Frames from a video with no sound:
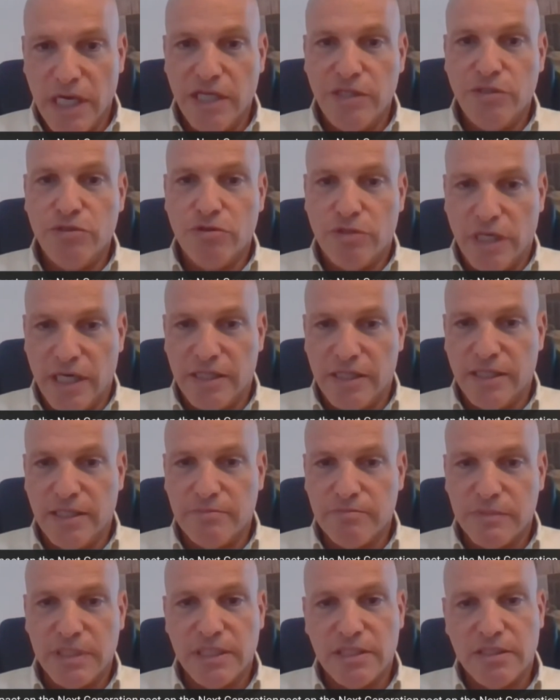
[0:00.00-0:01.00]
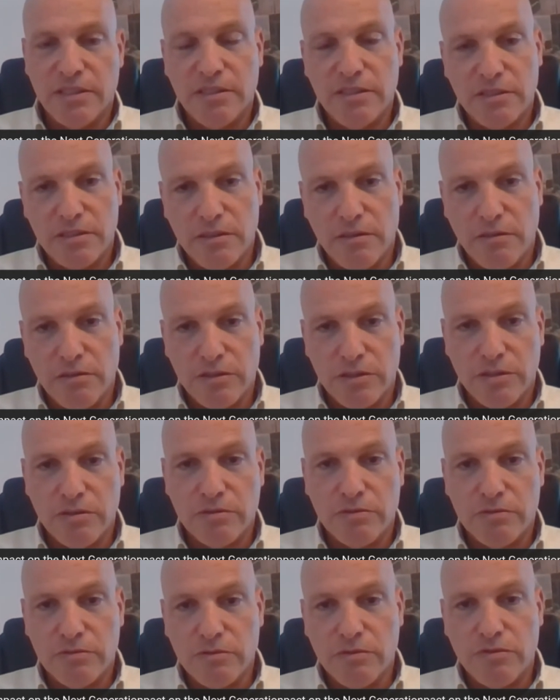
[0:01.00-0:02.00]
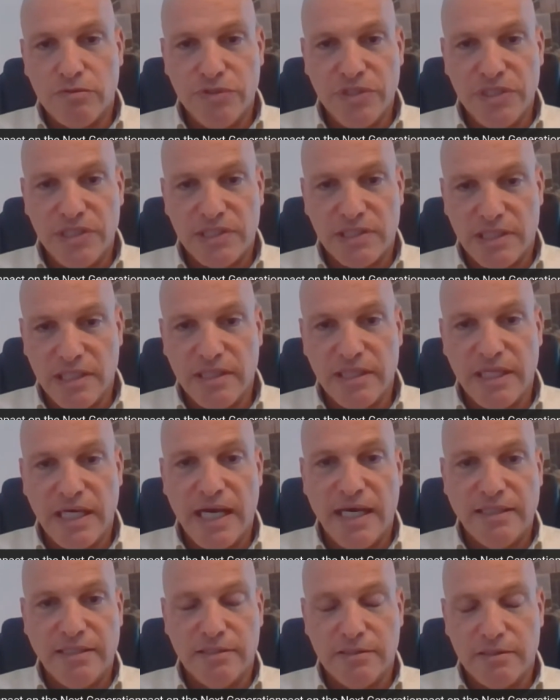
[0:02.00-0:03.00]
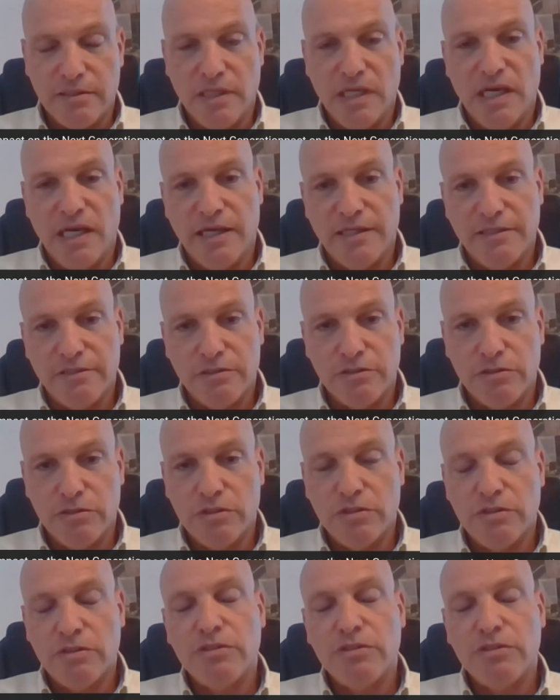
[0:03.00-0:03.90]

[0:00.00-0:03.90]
educate them that there's also risk in that and